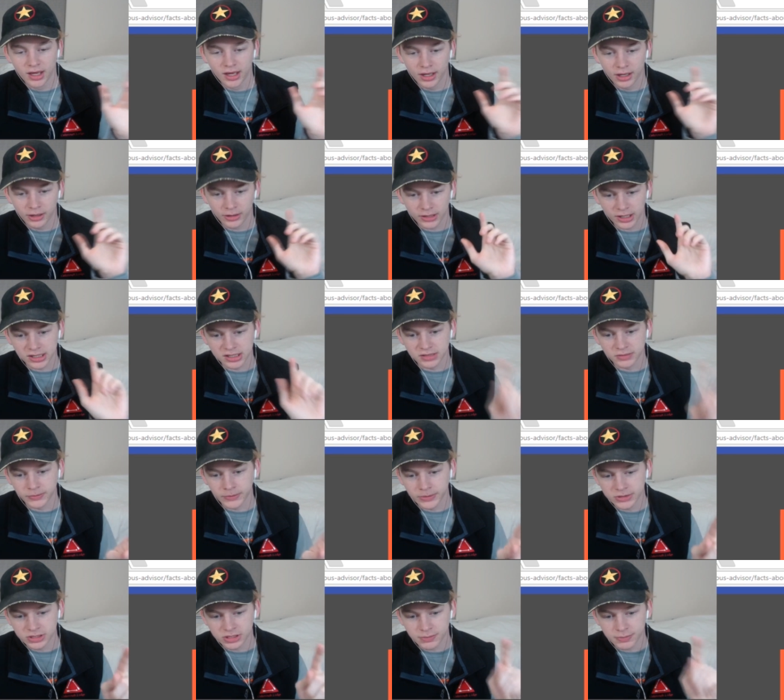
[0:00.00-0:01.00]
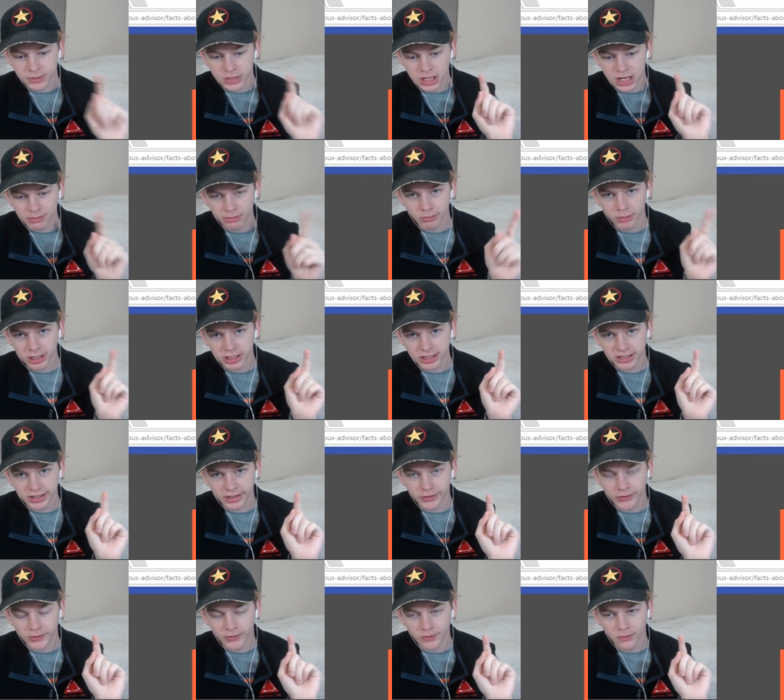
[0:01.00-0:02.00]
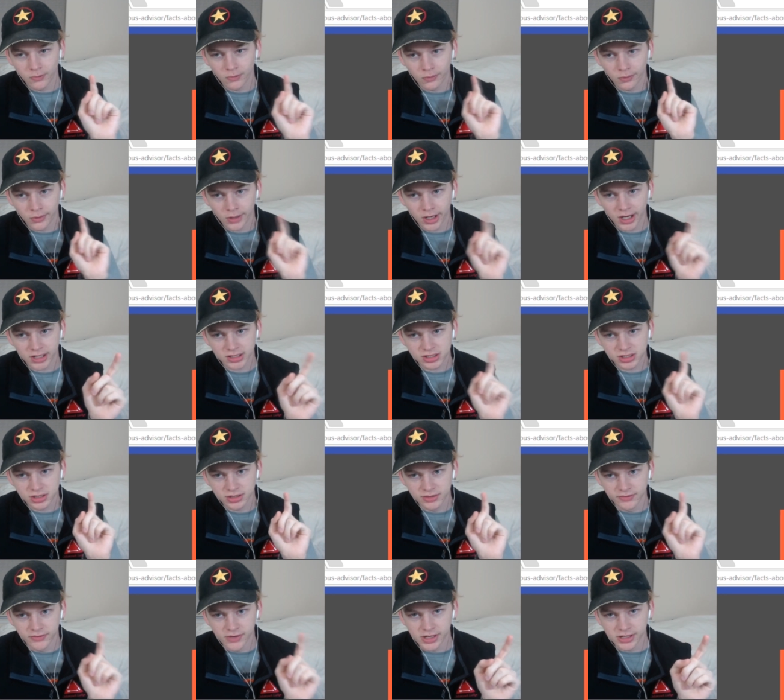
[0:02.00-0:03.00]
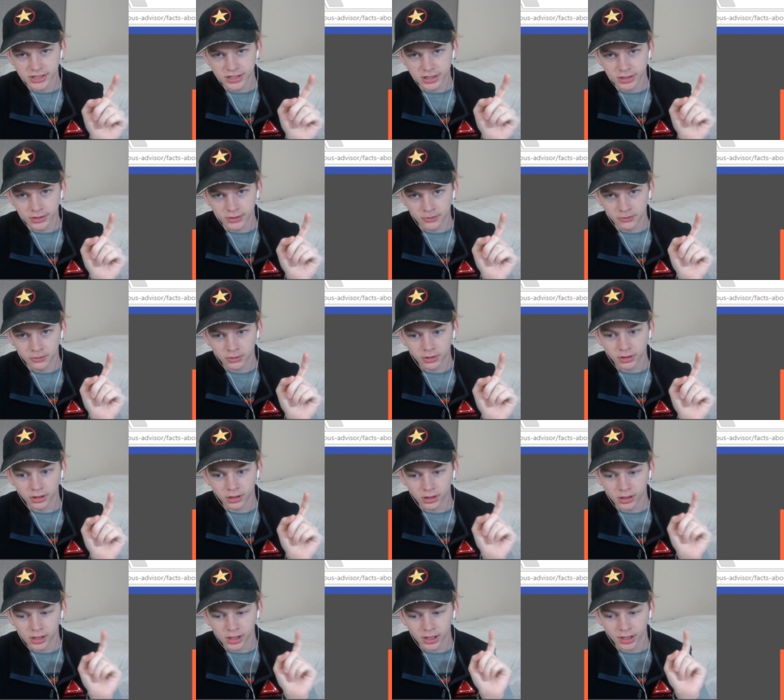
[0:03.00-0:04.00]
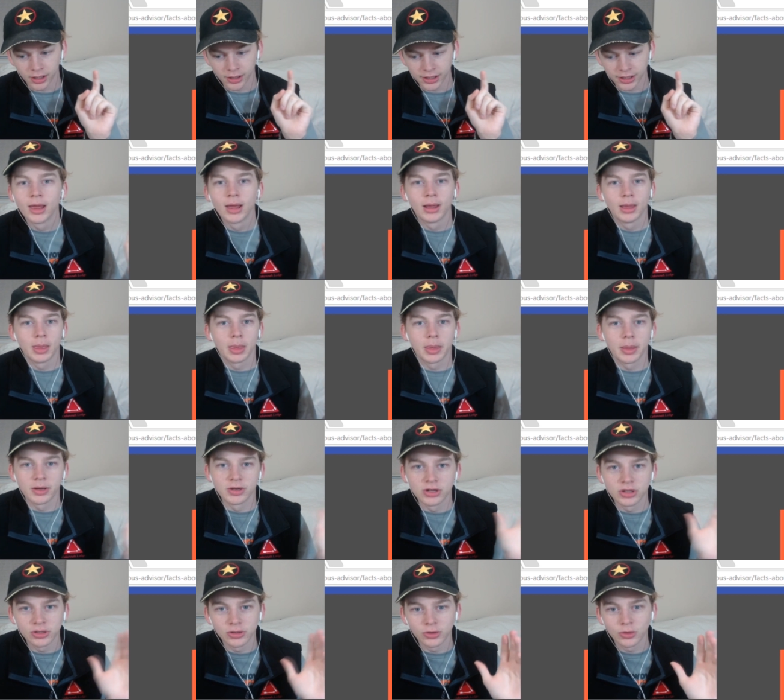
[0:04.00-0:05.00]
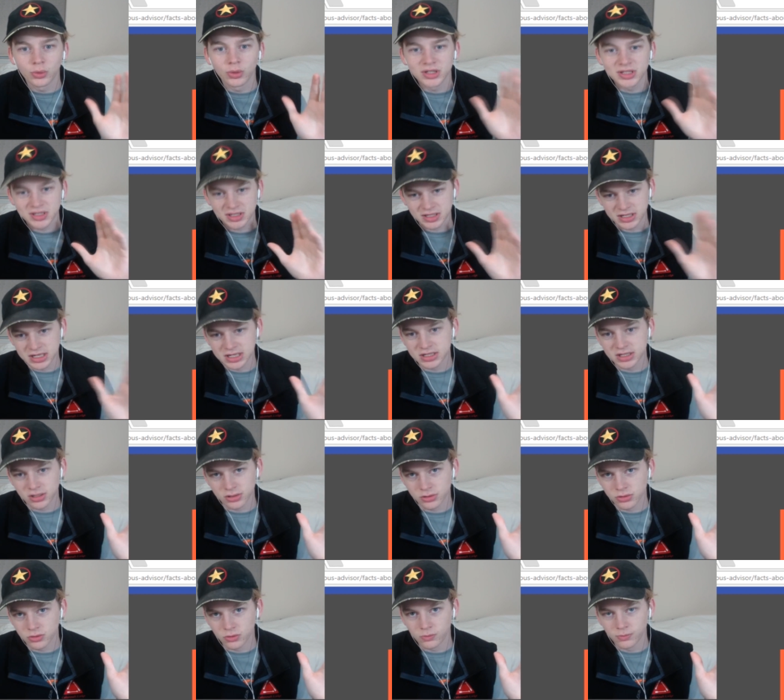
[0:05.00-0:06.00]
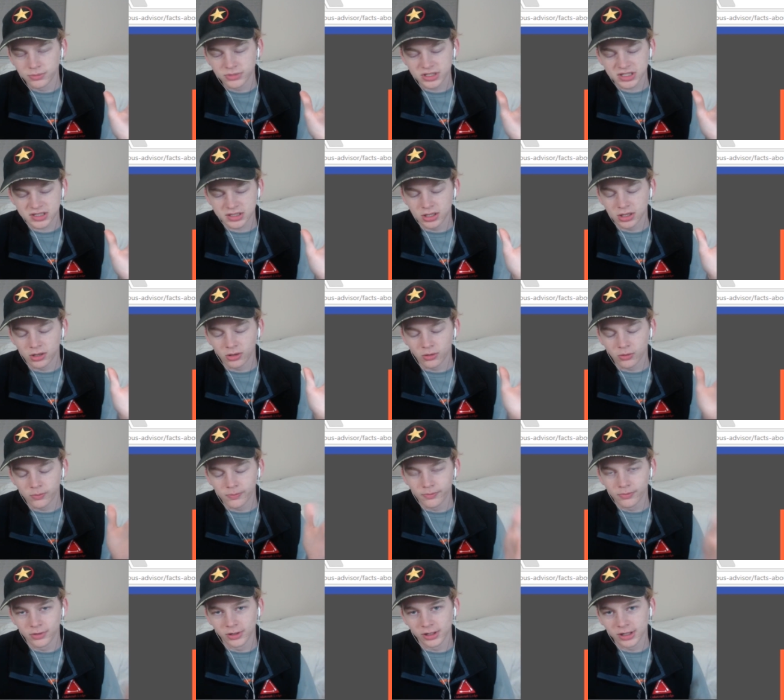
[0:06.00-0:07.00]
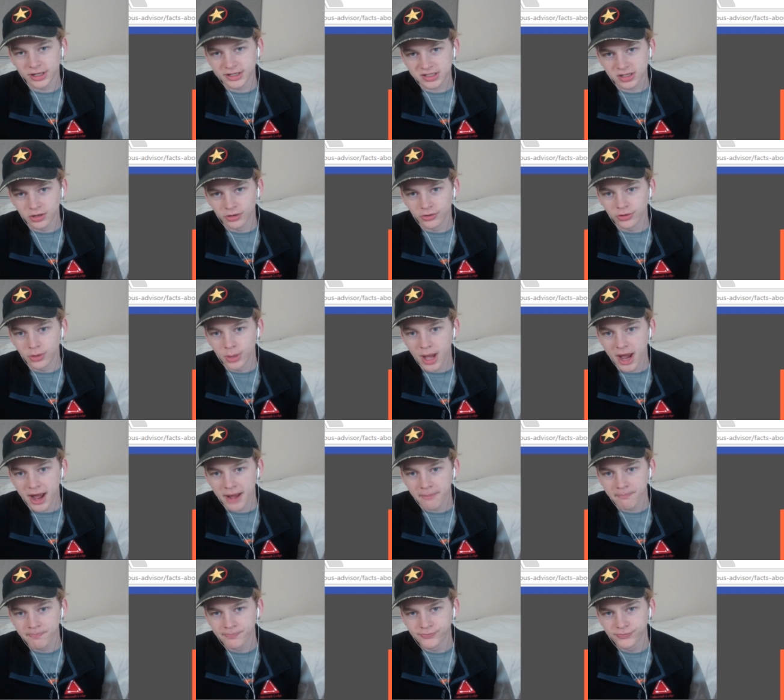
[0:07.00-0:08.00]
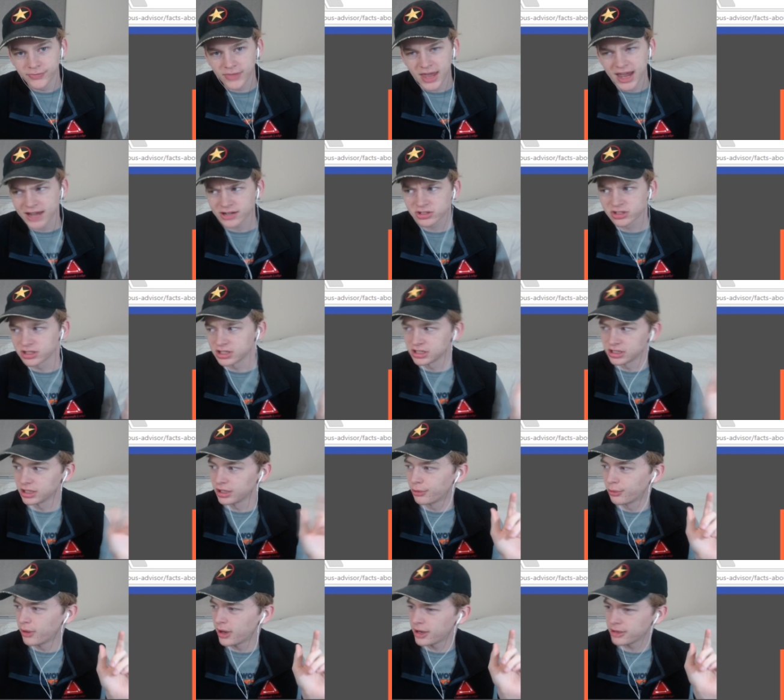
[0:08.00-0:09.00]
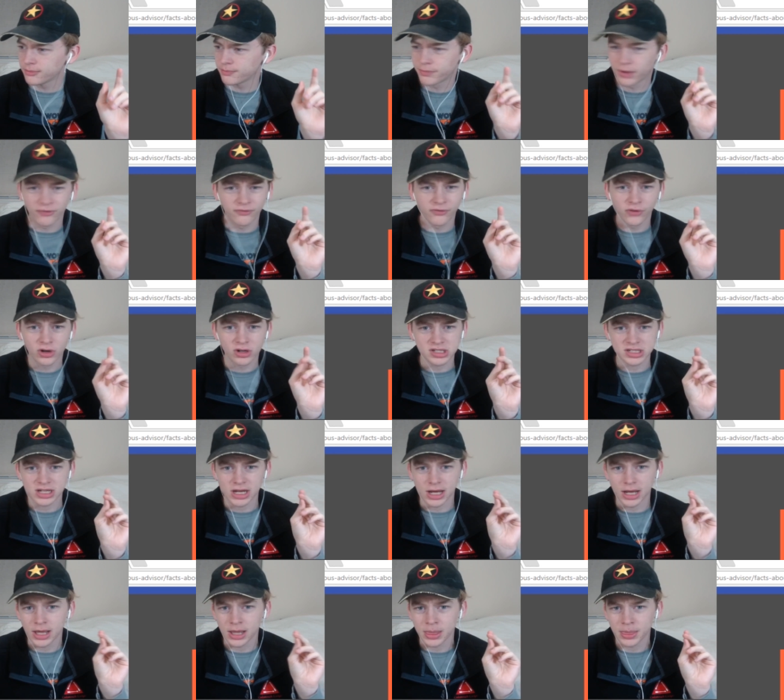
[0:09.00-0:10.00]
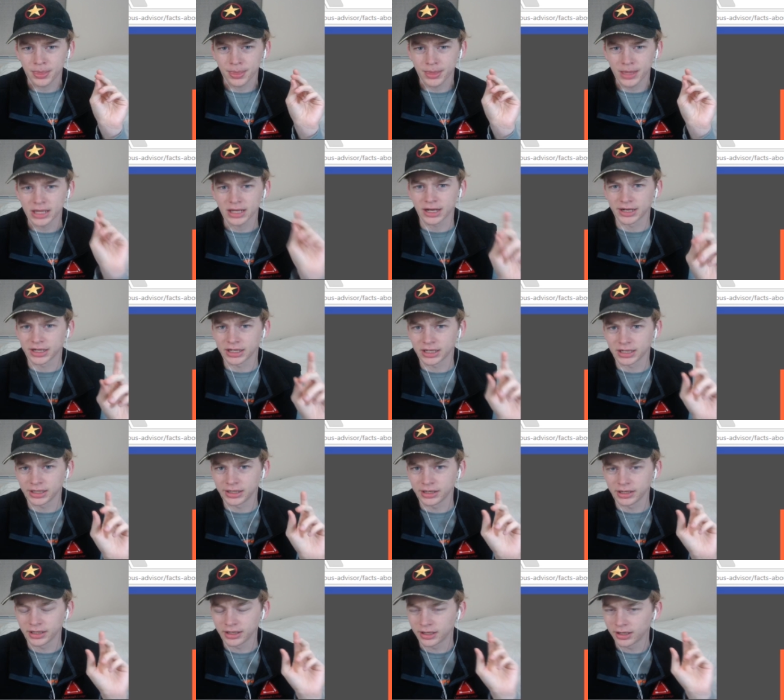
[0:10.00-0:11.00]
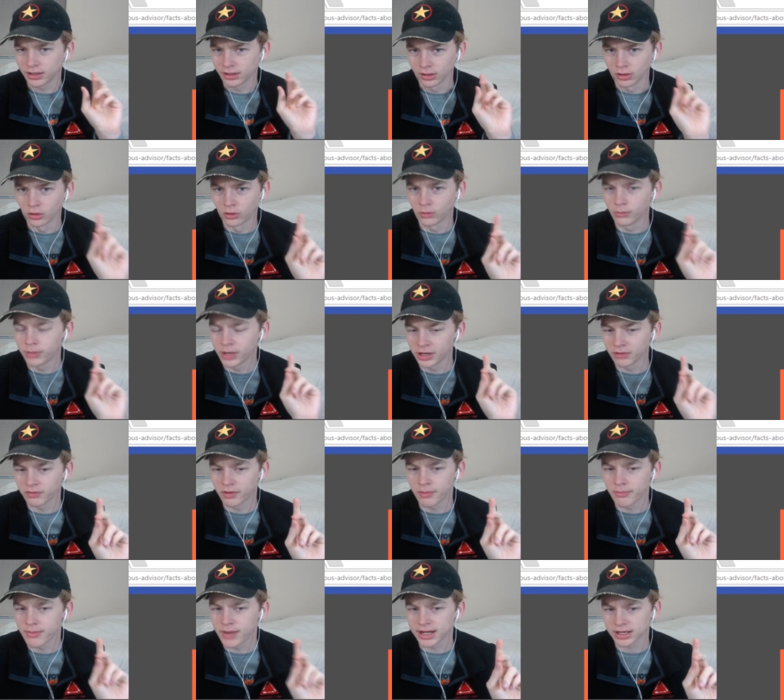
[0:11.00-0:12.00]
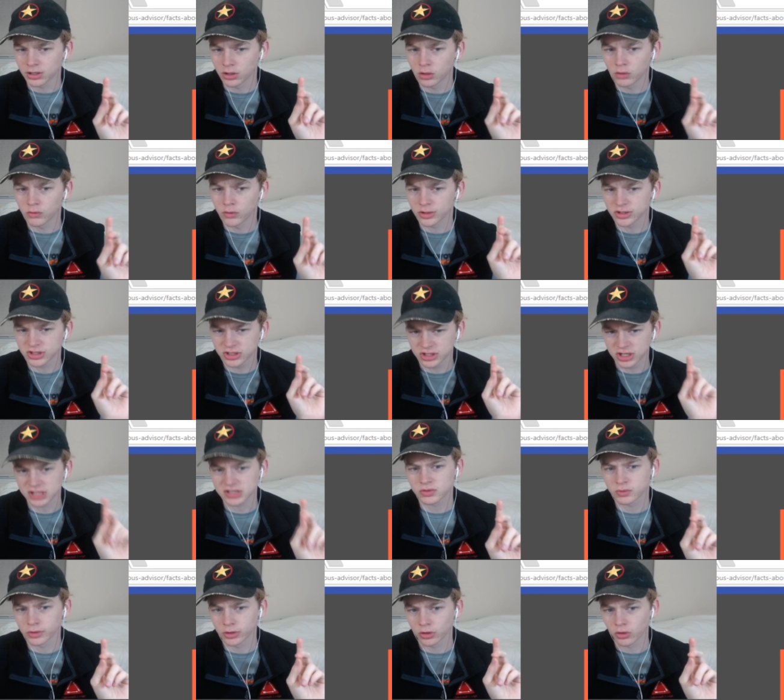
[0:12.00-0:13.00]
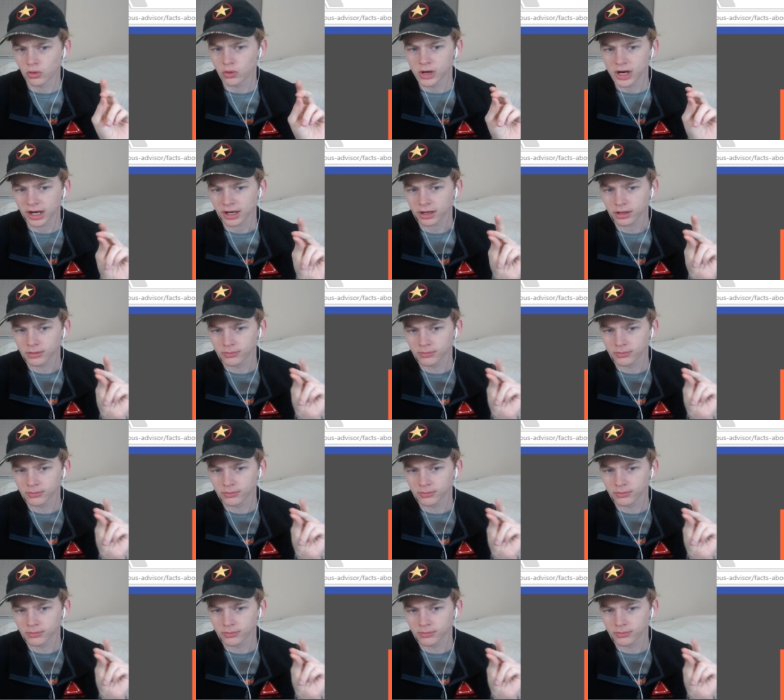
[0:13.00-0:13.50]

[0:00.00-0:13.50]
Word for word: Okay, we should probably go watch the video on the new C2. So let's go do that. Actually, you know what? But first, I think I need a little bit of a makeover, just real quick.